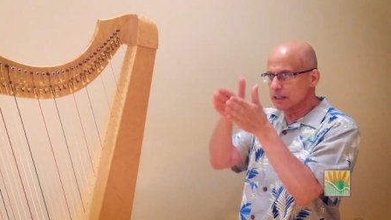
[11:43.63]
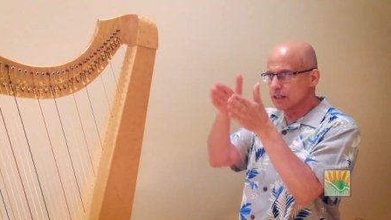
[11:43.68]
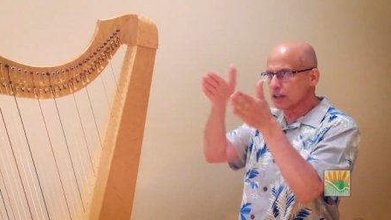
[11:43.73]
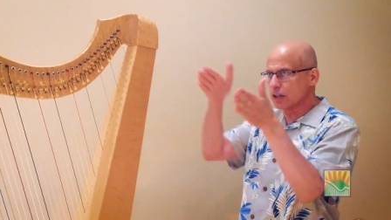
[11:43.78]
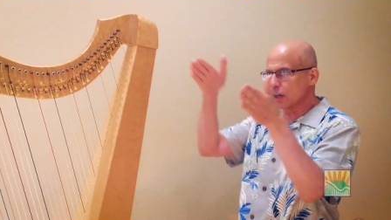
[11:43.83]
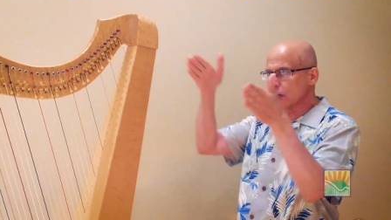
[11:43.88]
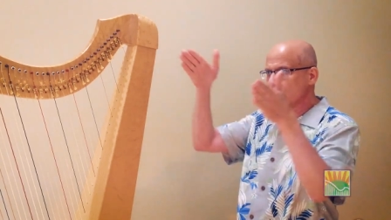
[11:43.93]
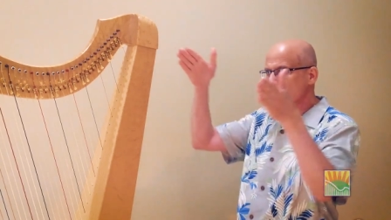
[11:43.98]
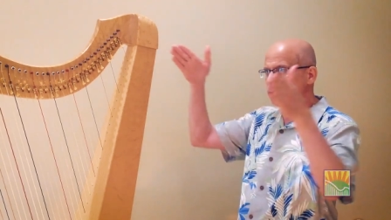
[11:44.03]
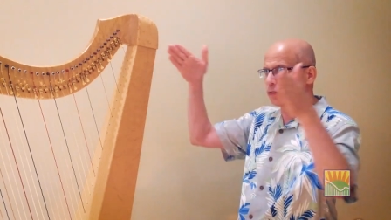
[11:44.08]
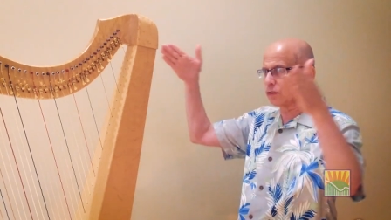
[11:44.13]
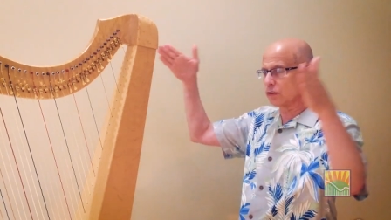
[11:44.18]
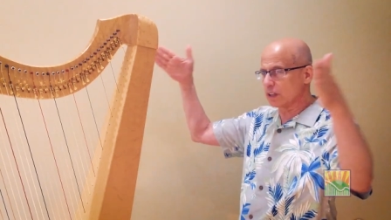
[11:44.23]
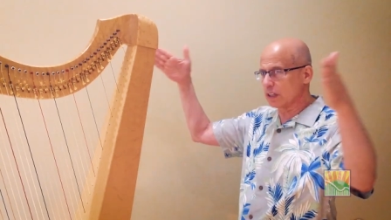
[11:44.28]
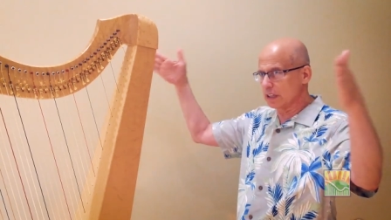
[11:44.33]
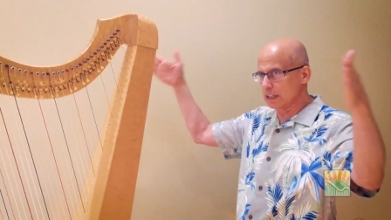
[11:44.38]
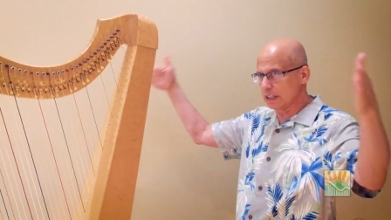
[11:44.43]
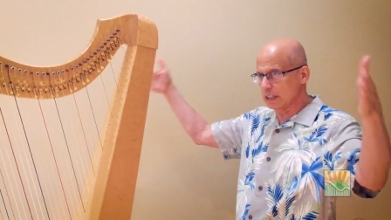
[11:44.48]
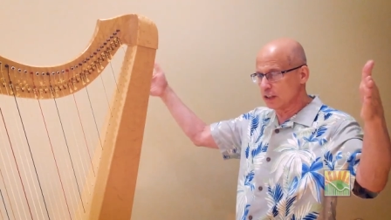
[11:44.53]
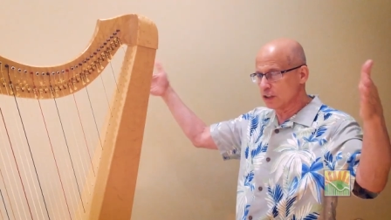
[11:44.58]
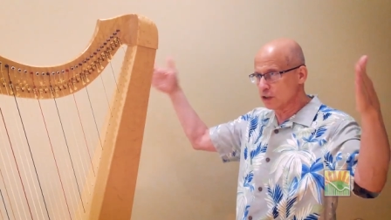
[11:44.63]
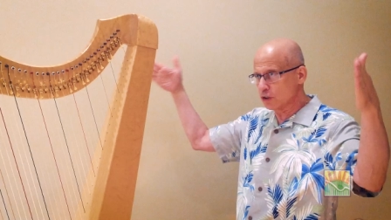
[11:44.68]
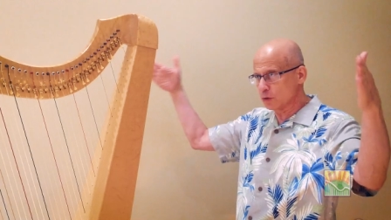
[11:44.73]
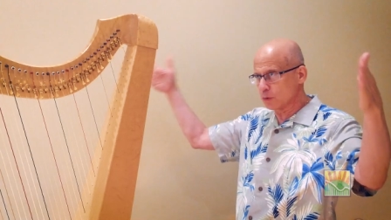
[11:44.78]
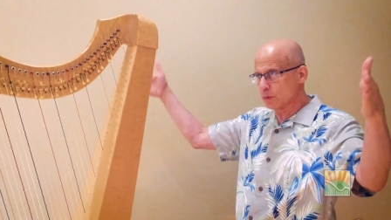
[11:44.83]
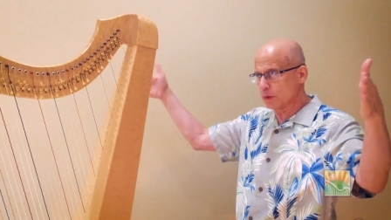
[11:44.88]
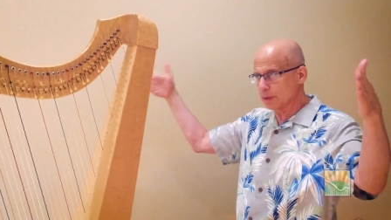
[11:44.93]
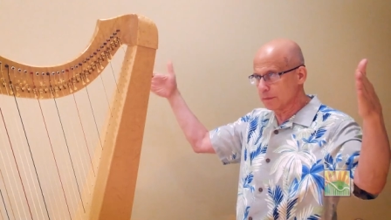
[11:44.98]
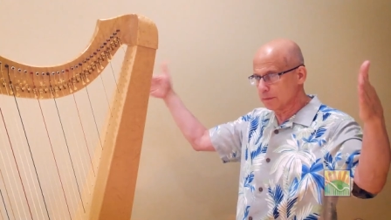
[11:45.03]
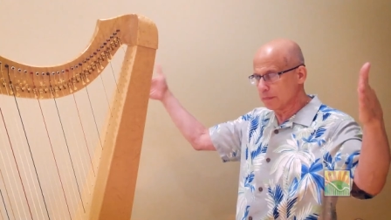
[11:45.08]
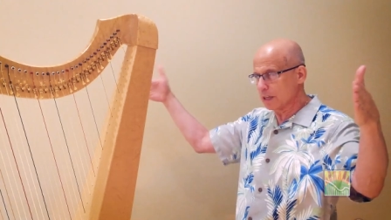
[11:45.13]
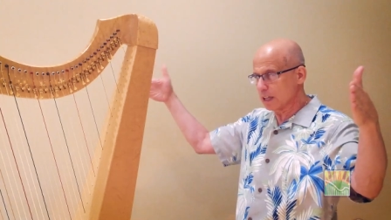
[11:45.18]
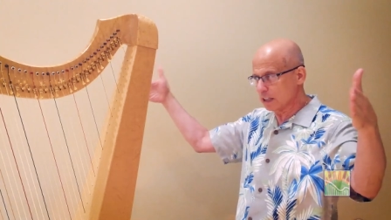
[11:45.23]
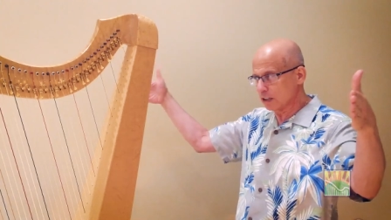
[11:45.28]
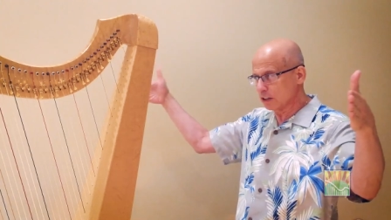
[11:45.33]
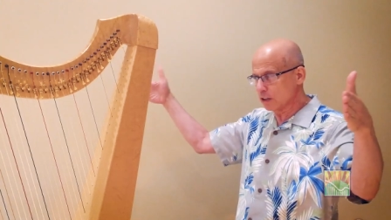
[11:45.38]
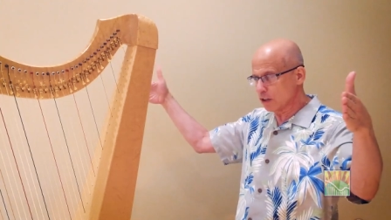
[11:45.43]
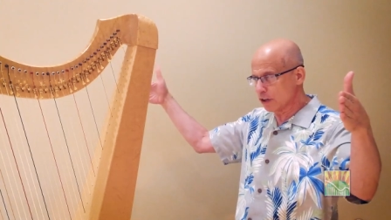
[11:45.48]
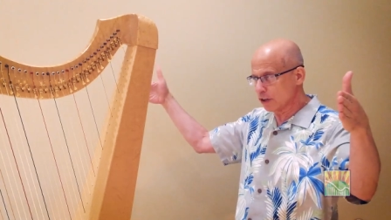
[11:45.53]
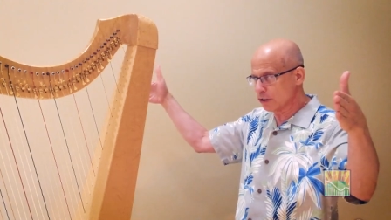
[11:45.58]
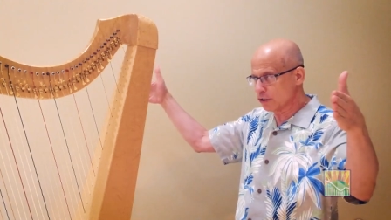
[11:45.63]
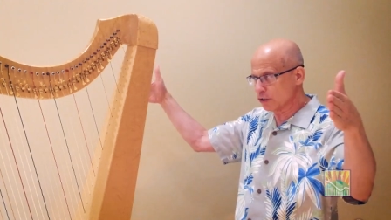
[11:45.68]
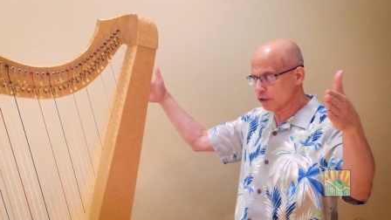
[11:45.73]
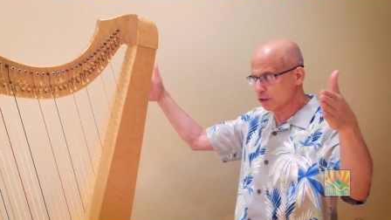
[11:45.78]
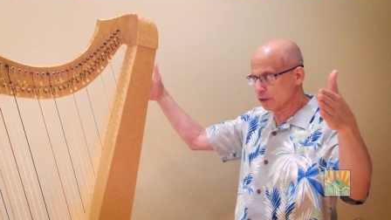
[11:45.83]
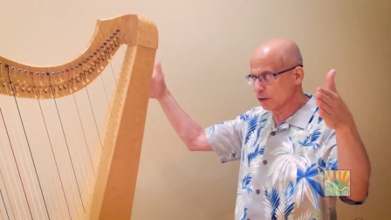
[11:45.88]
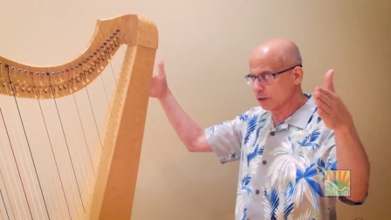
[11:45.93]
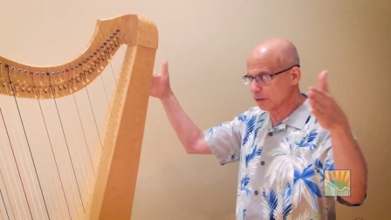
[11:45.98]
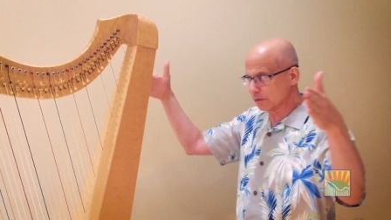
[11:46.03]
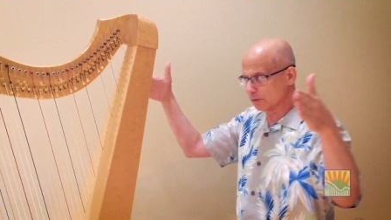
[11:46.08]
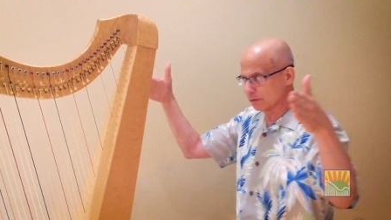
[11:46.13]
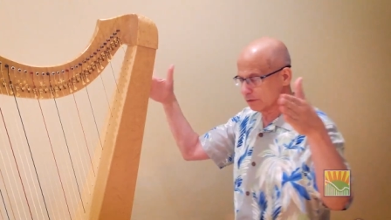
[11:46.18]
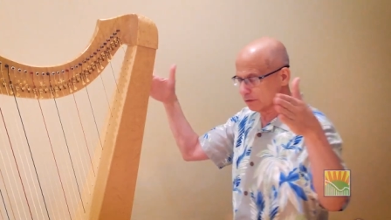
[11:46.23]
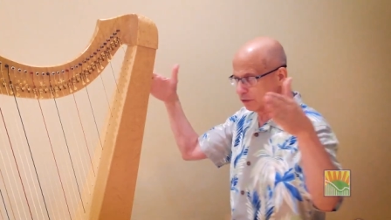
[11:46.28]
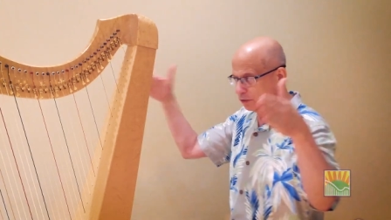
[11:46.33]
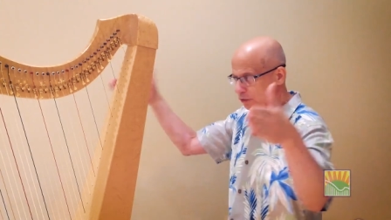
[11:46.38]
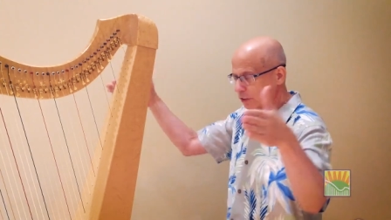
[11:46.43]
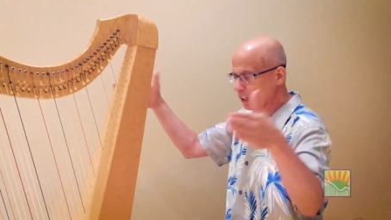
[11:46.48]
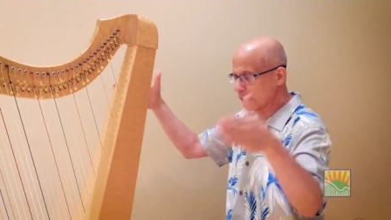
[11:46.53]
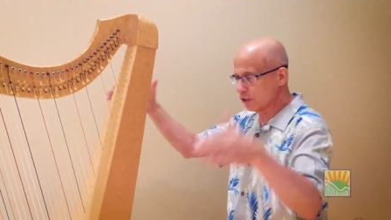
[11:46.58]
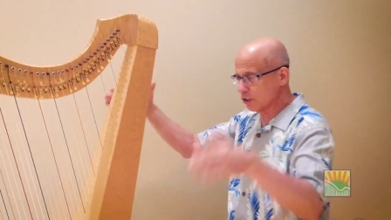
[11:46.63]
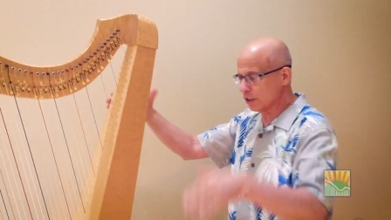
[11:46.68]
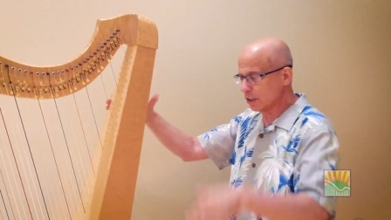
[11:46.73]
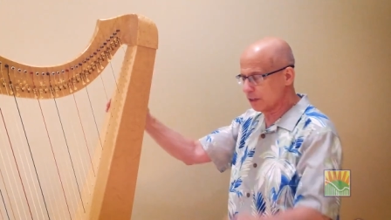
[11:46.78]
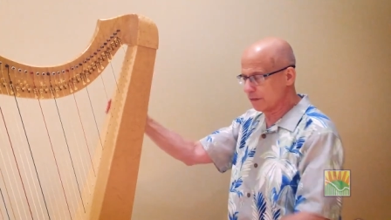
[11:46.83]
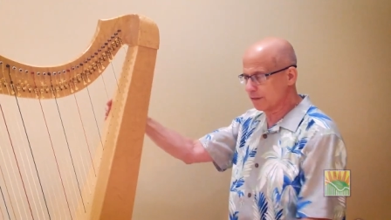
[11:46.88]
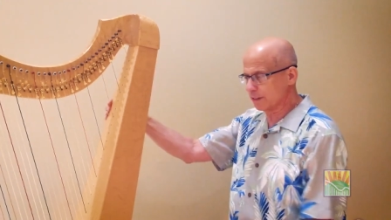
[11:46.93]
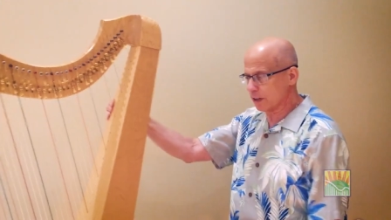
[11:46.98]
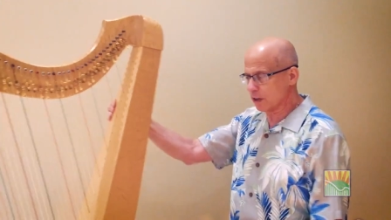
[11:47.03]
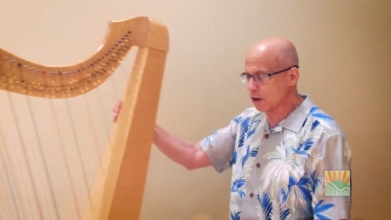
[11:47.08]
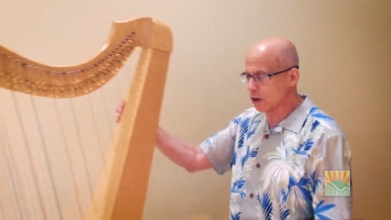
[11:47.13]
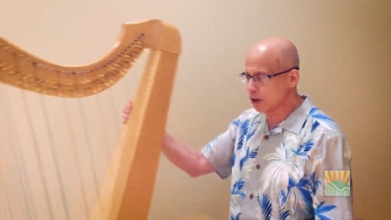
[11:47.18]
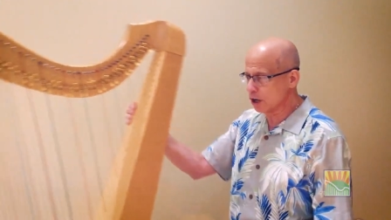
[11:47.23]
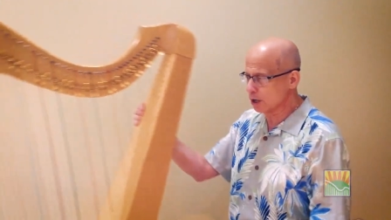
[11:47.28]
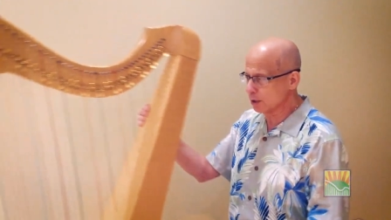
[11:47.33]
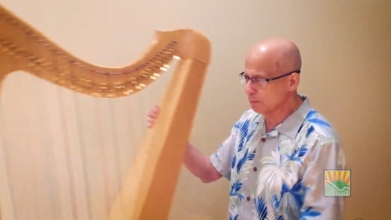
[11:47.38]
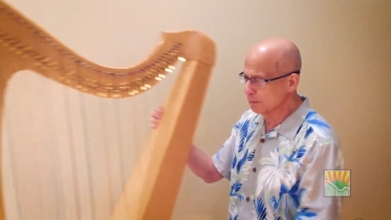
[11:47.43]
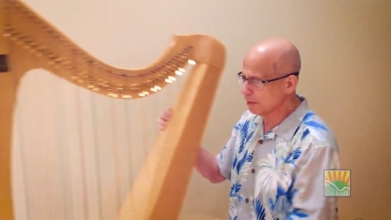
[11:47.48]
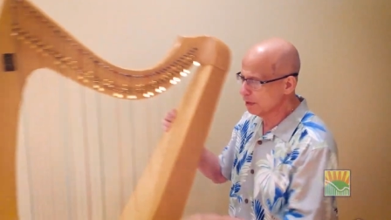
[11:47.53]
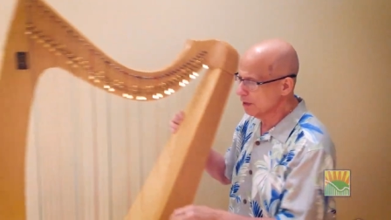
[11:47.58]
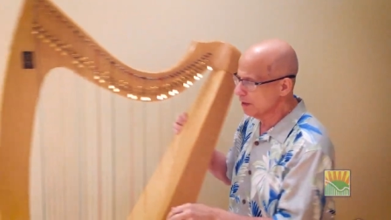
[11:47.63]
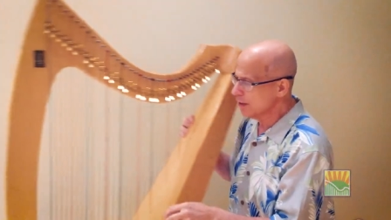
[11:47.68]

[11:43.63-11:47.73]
goes into a, a larger section of the harp.